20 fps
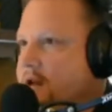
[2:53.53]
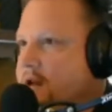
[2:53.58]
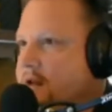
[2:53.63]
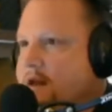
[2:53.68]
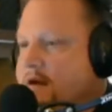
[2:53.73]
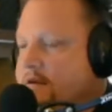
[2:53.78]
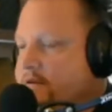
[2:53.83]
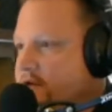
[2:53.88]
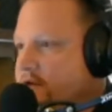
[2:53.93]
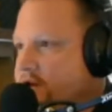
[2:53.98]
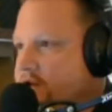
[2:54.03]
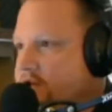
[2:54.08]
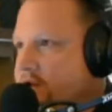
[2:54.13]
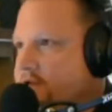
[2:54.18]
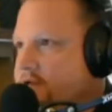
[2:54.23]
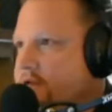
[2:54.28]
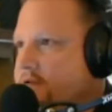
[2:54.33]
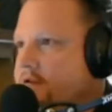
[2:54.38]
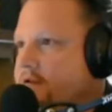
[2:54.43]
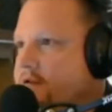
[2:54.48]
love for each
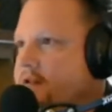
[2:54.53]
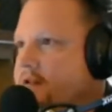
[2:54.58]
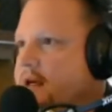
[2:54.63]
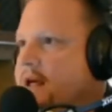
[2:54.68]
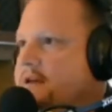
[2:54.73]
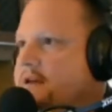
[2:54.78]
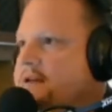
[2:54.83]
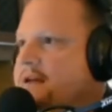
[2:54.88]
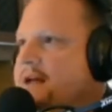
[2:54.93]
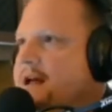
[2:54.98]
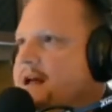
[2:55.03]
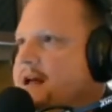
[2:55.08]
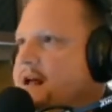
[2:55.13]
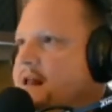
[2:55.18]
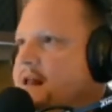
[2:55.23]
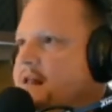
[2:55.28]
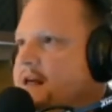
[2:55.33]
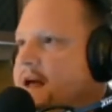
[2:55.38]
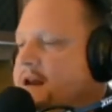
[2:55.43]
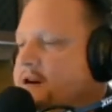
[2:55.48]
other that
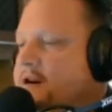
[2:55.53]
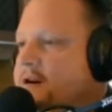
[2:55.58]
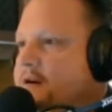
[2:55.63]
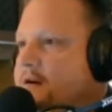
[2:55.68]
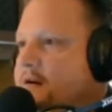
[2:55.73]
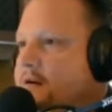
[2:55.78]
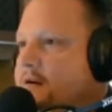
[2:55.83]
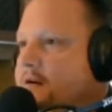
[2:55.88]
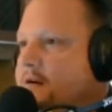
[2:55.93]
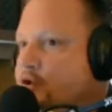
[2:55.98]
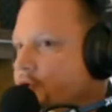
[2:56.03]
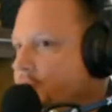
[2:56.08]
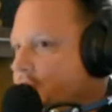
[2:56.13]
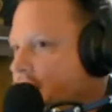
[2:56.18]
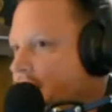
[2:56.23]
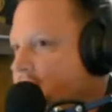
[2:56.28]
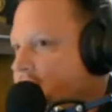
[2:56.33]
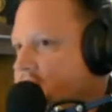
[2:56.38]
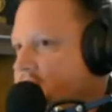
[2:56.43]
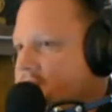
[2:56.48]
that
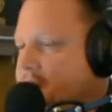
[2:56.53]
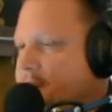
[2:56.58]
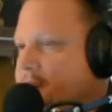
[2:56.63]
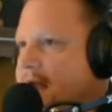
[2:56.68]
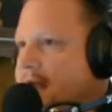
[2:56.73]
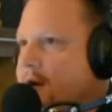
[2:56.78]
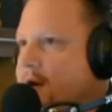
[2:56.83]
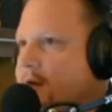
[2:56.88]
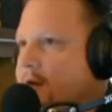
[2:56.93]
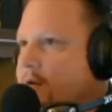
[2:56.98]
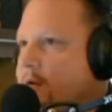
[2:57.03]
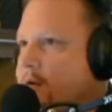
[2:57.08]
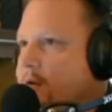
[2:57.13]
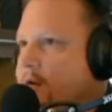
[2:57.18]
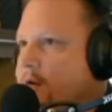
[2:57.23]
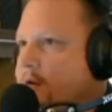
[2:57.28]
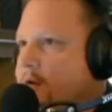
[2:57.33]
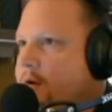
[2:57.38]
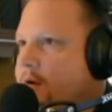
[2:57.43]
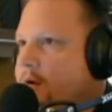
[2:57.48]
creates somehow or